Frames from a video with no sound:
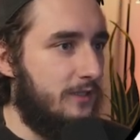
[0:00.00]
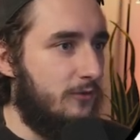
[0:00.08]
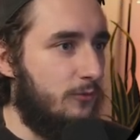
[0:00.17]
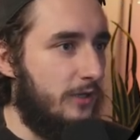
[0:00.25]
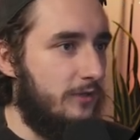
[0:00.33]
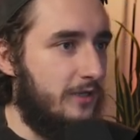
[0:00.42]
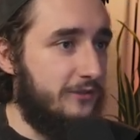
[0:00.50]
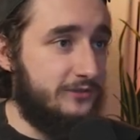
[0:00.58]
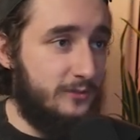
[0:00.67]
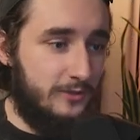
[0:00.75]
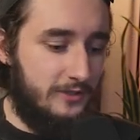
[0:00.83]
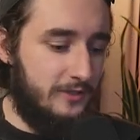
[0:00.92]
Well, I'll
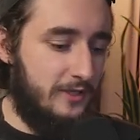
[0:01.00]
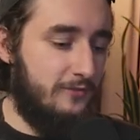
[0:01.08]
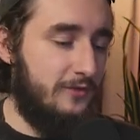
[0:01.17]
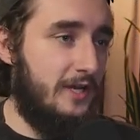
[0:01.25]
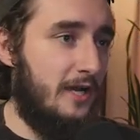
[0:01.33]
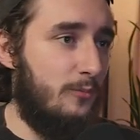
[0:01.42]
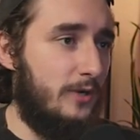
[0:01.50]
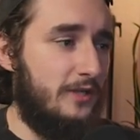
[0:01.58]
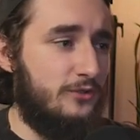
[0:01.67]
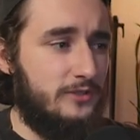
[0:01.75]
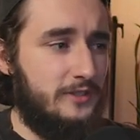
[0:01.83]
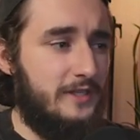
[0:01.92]
skip the delay for now, but I
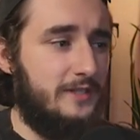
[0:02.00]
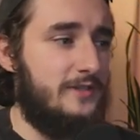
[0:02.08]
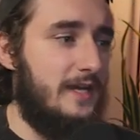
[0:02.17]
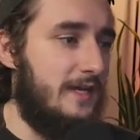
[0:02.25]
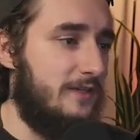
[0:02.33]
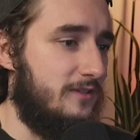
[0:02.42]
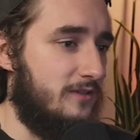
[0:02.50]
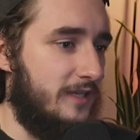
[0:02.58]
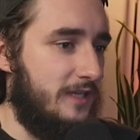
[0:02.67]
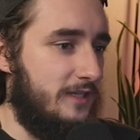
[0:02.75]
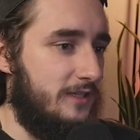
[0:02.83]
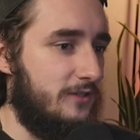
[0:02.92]
usually like to add a
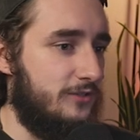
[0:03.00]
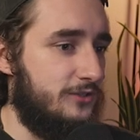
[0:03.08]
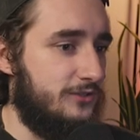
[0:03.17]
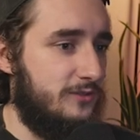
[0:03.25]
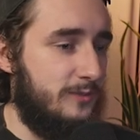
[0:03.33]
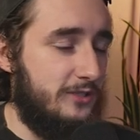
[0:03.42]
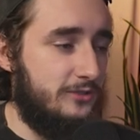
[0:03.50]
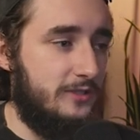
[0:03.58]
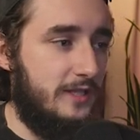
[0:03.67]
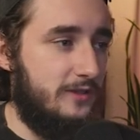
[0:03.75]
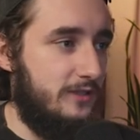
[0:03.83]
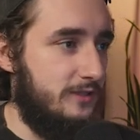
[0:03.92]
delay here just to make sure
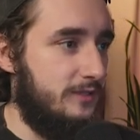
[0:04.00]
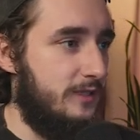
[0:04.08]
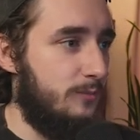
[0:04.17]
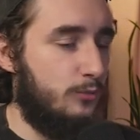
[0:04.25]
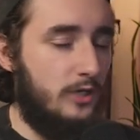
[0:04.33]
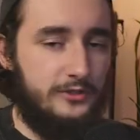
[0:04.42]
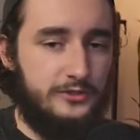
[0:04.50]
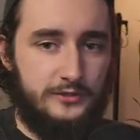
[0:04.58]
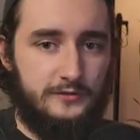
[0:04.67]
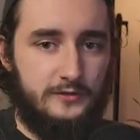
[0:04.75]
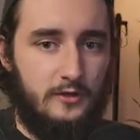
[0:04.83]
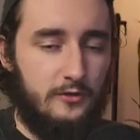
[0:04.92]
that the
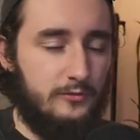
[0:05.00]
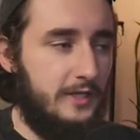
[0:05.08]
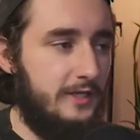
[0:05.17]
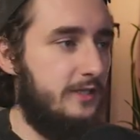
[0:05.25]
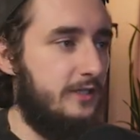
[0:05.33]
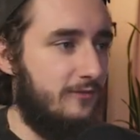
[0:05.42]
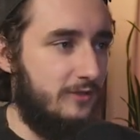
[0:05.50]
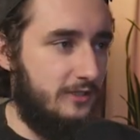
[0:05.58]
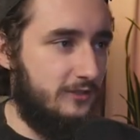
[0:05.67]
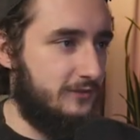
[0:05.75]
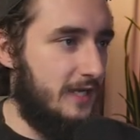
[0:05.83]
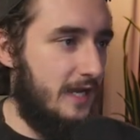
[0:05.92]
projects are ready, everything
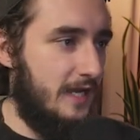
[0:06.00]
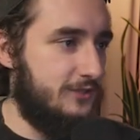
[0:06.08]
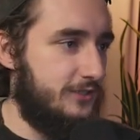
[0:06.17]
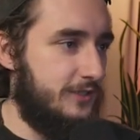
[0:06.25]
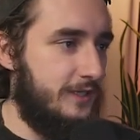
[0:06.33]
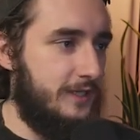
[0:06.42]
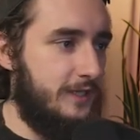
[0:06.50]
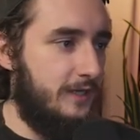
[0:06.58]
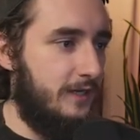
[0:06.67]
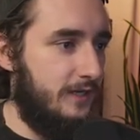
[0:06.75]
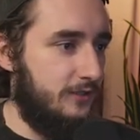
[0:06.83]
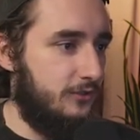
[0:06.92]
is cached,
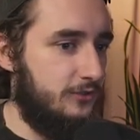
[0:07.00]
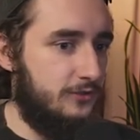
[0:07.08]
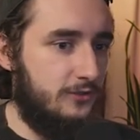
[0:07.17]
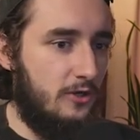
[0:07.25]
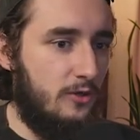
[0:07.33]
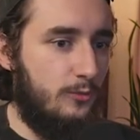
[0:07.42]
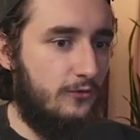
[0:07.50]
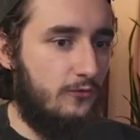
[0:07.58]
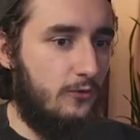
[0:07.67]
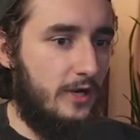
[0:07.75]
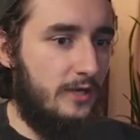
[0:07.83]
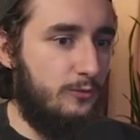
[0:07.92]
and good to go
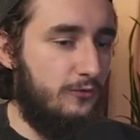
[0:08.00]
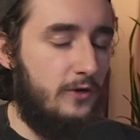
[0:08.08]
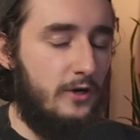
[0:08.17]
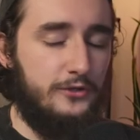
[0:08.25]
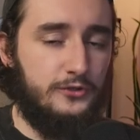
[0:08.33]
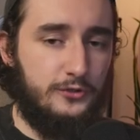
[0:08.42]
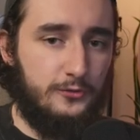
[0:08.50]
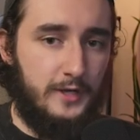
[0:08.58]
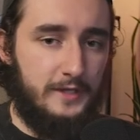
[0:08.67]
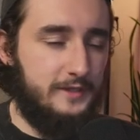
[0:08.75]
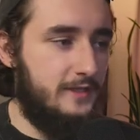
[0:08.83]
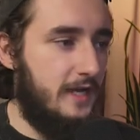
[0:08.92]
before I move on to
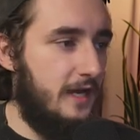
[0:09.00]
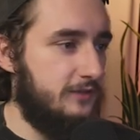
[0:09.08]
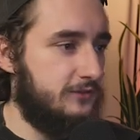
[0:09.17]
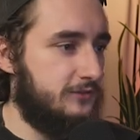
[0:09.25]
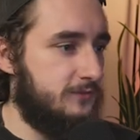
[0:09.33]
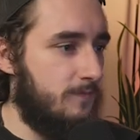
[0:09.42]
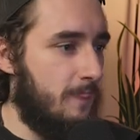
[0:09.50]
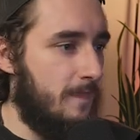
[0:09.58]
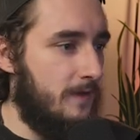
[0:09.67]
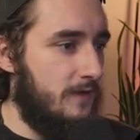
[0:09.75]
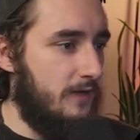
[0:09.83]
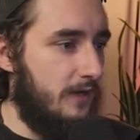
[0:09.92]
create the tasks.
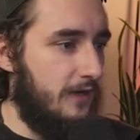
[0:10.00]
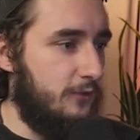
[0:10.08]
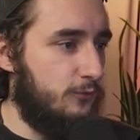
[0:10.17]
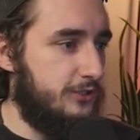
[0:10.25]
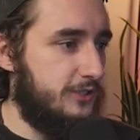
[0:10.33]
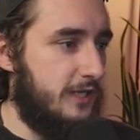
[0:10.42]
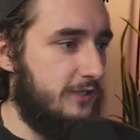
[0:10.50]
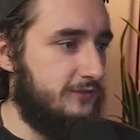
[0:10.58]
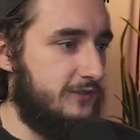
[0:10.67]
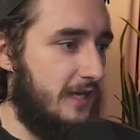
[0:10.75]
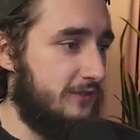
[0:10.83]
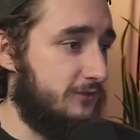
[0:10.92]
In which case,
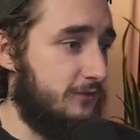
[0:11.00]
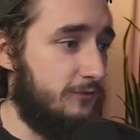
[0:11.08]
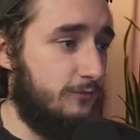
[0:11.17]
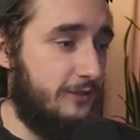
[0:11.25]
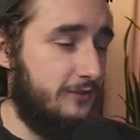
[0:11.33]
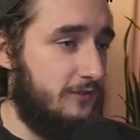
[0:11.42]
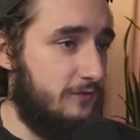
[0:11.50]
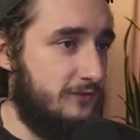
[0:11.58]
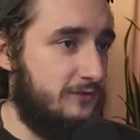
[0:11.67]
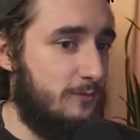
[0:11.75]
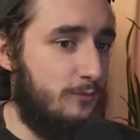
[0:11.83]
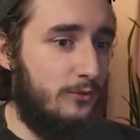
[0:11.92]
tasks are relatively
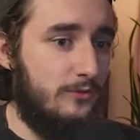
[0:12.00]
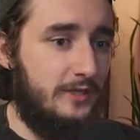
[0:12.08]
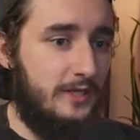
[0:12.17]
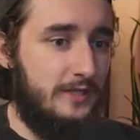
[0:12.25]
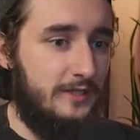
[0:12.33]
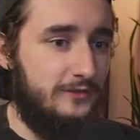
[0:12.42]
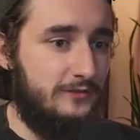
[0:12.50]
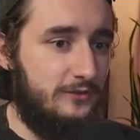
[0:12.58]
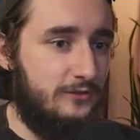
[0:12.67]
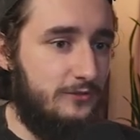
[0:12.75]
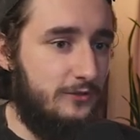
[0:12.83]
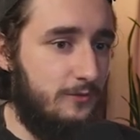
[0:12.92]
simple and easy
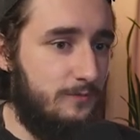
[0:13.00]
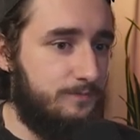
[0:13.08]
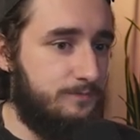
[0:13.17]
to do.